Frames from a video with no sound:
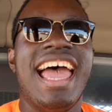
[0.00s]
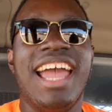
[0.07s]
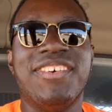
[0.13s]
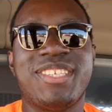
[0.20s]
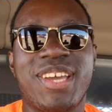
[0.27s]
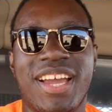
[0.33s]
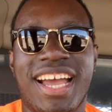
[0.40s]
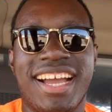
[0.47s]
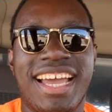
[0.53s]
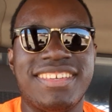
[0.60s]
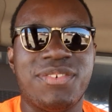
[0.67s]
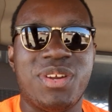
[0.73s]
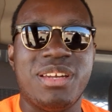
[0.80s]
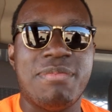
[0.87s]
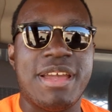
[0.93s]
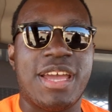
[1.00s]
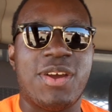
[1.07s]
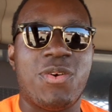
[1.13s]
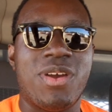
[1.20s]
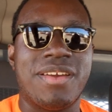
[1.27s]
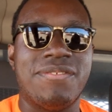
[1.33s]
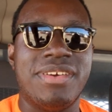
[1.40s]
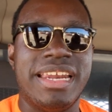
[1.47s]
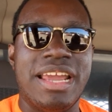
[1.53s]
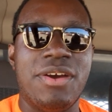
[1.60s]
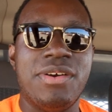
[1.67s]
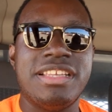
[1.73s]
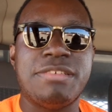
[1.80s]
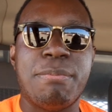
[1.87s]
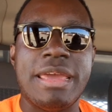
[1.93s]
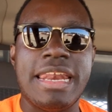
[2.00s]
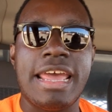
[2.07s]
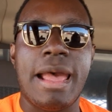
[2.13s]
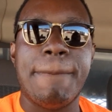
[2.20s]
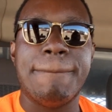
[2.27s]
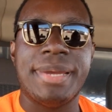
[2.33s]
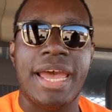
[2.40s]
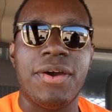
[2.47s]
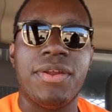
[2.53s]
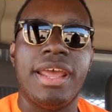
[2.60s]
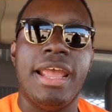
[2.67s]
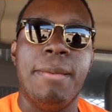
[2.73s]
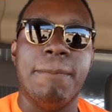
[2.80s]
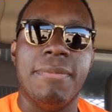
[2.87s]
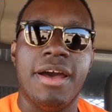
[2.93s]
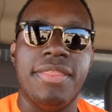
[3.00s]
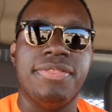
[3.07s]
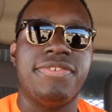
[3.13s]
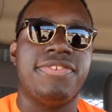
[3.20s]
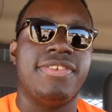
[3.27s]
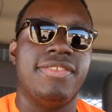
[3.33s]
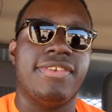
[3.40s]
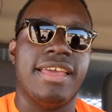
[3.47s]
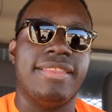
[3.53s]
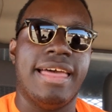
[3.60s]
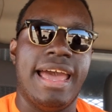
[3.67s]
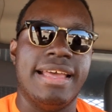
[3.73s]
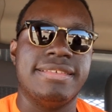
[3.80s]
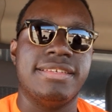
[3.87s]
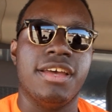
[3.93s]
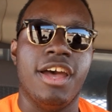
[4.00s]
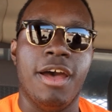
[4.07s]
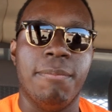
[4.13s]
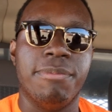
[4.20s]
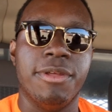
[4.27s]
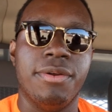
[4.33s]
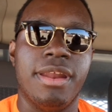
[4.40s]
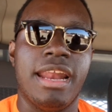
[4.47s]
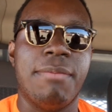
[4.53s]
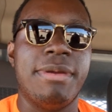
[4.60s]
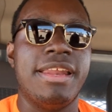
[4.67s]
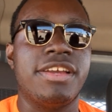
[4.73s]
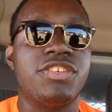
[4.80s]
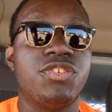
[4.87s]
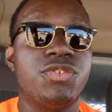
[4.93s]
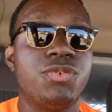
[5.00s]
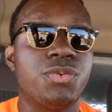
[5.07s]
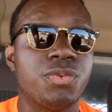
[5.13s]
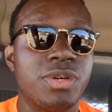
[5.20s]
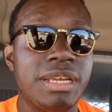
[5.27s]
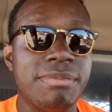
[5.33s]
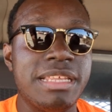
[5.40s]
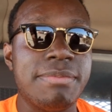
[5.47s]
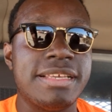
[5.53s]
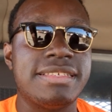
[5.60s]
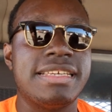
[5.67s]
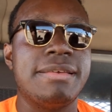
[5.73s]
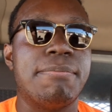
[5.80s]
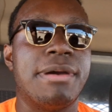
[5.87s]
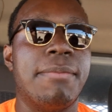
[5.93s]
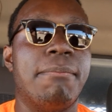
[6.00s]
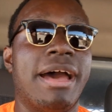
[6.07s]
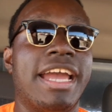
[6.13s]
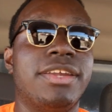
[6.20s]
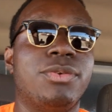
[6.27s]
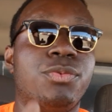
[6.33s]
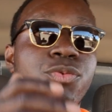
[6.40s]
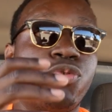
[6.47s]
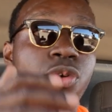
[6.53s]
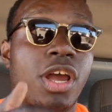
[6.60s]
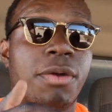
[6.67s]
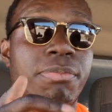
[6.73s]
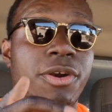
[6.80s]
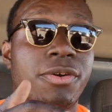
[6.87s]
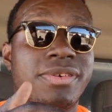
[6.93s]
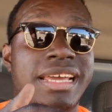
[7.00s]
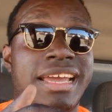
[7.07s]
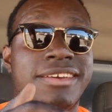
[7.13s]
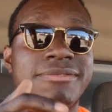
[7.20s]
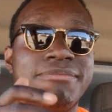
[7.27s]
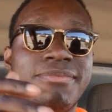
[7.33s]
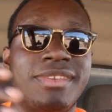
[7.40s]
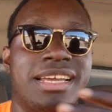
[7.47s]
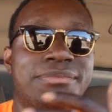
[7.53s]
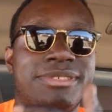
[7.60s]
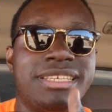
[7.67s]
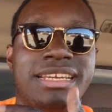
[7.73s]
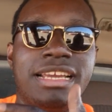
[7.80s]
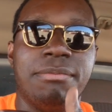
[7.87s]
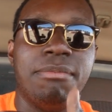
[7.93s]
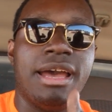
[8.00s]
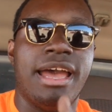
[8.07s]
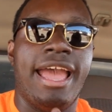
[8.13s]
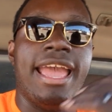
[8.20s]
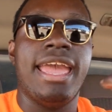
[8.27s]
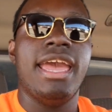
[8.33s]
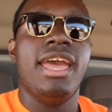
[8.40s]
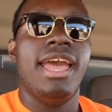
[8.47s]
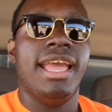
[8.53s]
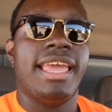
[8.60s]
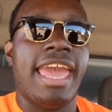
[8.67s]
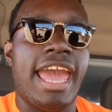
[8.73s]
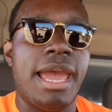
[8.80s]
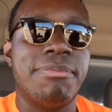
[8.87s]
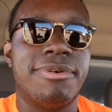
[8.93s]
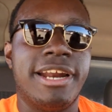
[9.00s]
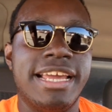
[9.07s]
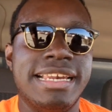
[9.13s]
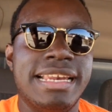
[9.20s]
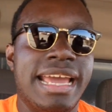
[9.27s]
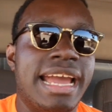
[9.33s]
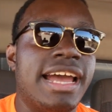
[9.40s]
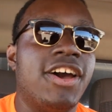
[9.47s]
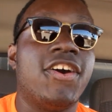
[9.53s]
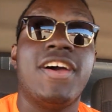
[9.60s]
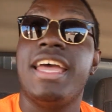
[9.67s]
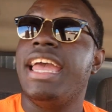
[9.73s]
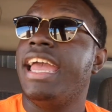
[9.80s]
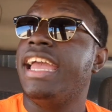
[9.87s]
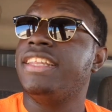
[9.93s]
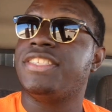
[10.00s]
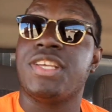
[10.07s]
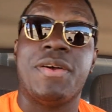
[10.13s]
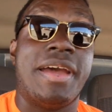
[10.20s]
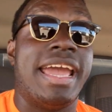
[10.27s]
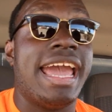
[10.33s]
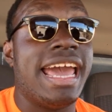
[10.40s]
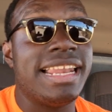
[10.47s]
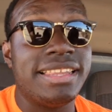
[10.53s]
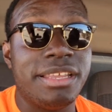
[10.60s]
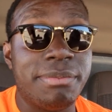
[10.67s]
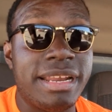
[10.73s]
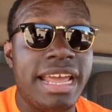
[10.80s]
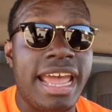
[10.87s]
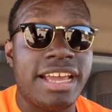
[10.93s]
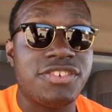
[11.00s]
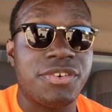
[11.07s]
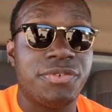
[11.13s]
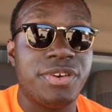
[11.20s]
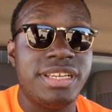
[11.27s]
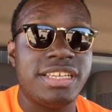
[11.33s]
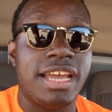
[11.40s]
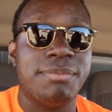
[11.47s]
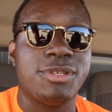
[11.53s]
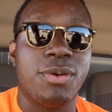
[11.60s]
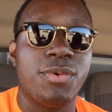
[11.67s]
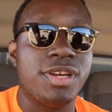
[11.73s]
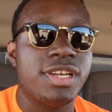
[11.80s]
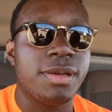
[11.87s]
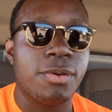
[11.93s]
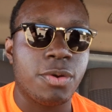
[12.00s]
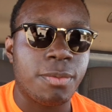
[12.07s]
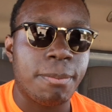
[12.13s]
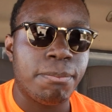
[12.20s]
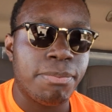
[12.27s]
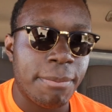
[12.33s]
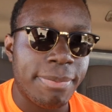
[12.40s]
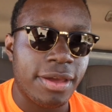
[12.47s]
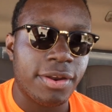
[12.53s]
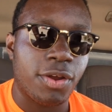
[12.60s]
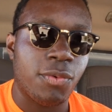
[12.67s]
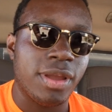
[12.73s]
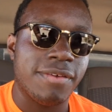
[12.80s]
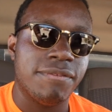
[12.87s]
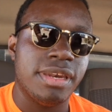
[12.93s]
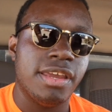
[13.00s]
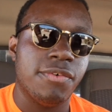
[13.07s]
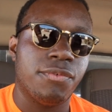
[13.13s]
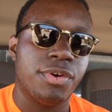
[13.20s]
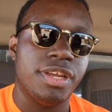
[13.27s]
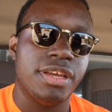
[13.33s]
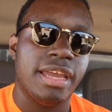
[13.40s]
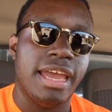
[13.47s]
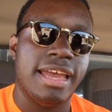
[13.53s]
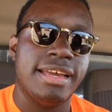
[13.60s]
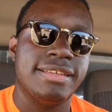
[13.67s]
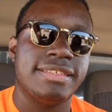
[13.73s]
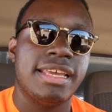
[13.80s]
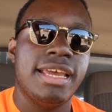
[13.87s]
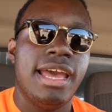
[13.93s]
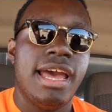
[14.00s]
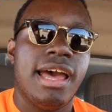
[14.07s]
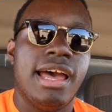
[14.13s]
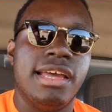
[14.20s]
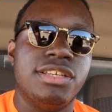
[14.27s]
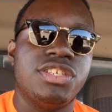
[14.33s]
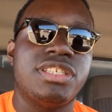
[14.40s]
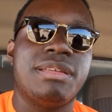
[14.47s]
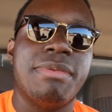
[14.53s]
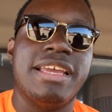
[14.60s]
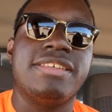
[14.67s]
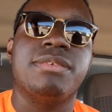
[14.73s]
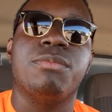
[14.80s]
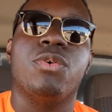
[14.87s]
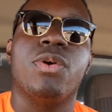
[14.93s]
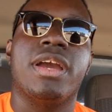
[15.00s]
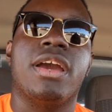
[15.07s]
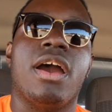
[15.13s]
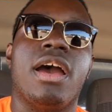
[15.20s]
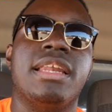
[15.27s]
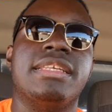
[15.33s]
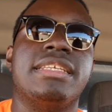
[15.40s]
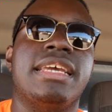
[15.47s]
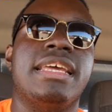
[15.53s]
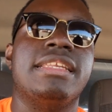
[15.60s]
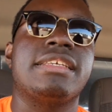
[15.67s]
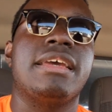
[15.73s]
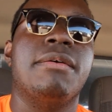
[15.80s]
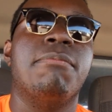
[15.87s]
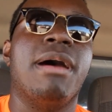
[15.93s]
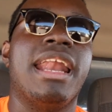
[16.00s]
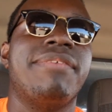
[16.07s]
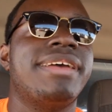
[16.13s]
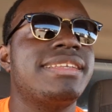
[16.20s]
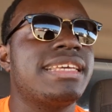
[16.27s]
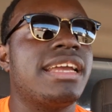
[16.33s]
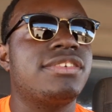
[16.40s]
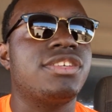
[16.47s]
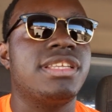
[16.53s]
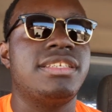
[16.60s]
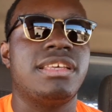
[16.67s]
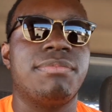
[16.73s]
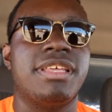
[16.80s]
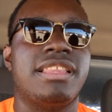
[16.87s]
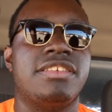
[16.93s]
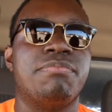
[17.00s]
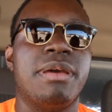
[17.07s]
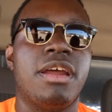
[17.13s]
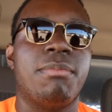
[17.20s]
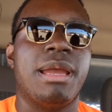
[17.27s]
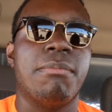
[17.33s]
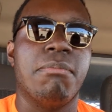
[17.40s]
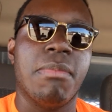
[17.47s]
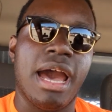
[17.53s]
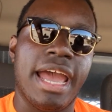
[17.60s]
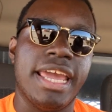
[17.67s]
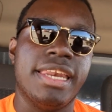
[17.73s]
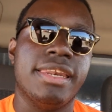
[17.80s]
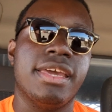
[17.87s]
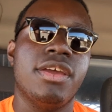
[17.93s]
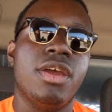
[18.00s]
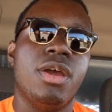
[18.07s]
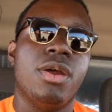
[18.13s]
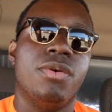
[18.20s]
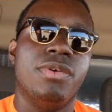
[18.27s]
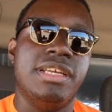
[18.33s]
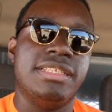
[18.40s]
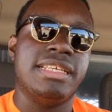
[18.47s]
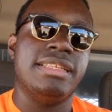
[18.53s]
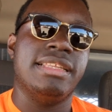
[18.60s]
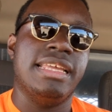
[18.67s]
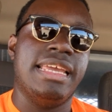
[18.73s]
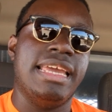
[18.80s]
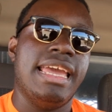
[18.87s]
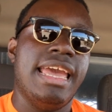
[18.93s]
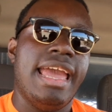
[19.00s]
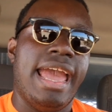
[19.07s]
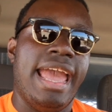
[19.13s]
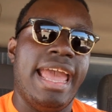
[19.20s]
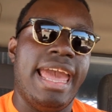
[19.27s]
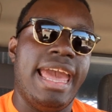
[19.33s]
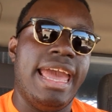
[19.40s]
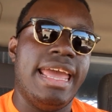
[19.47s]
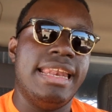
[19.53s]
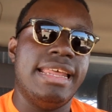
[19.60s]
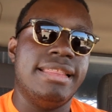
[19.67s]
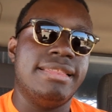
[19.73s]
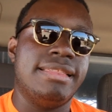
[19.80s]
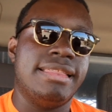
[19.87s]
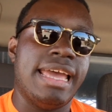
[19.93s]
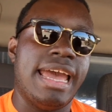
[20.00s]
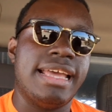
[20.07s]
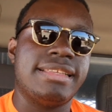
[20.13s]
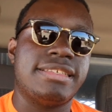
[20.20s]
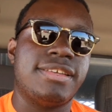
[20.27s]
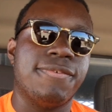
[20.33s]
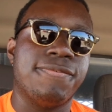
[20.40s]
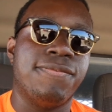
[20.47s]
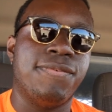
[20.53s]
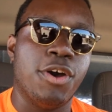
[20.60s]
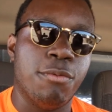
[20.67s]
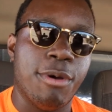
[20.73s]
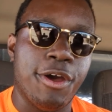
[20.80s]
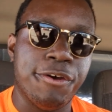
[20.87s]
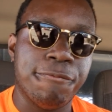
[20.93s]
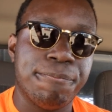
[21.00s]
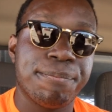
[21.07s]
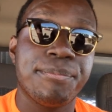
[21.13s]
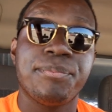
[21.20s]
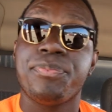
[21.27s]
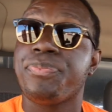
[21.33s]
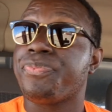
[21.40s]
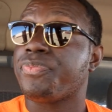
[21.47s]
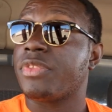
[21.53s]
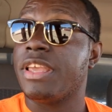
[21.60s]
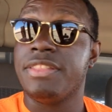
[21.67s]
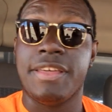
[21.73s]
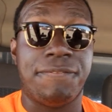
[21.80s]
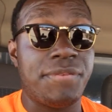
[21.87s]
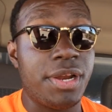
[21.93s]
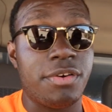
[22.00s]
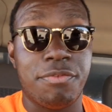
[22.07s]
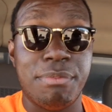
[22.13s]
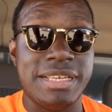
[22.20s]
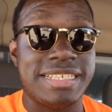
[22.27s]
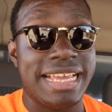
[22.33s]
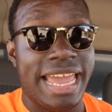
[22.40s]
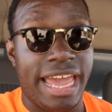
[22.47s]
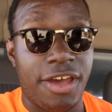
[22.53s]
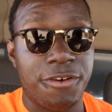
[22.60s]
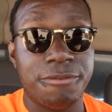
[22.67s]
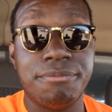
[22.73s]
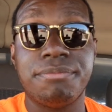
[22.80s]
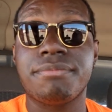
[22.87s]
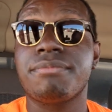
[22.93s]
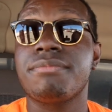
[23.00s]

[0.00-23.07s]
Hey, what's going on guys? I wanted to make a quick video. It's been about a month since I last uploaded. I've been extremely busy, but my truck broke down. I'm sitting in my cab right now. And so I had a little bit of extra free time. So I wanted to pump out a quick video for you guys uh, just to make some quick content. But I've had actually something that's been on my mind recently, and that's FOMO, the fear of missing out.